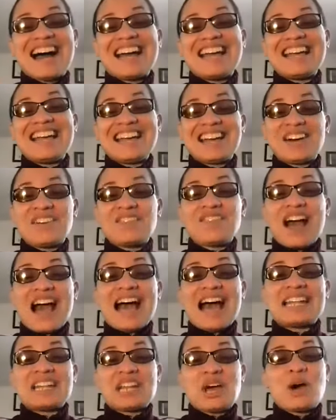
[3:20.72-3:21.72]
if
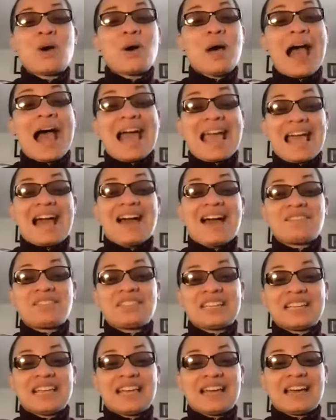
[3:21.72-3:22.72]
I know I have
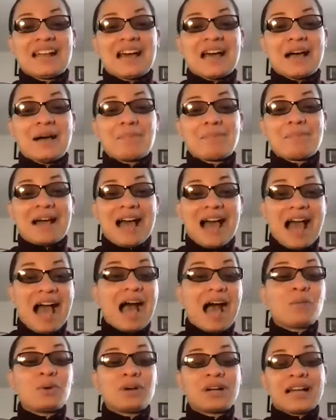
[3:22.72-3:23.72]
to get up,
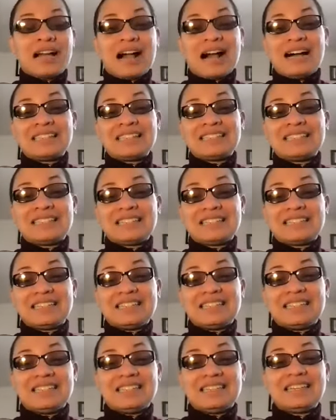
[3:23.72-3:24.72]
I will
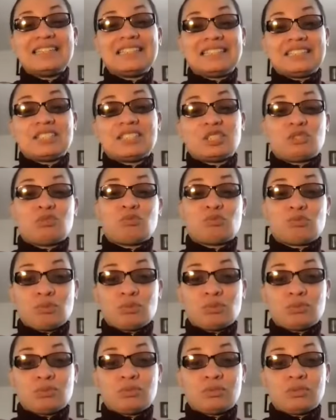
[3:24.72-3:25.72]
constantly hit the
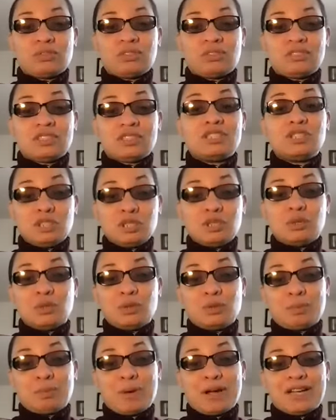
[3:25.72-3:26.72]

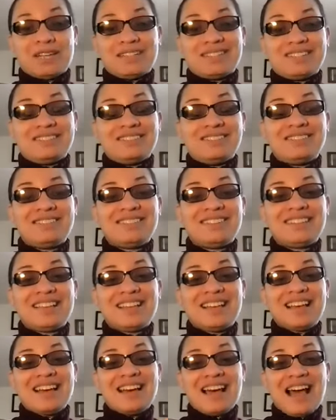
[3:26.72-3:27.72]
snooze button
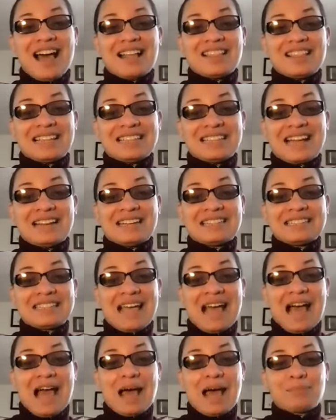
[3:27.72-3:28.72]
that's on the
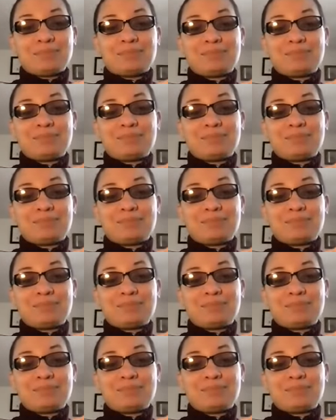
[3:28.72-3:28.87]
top.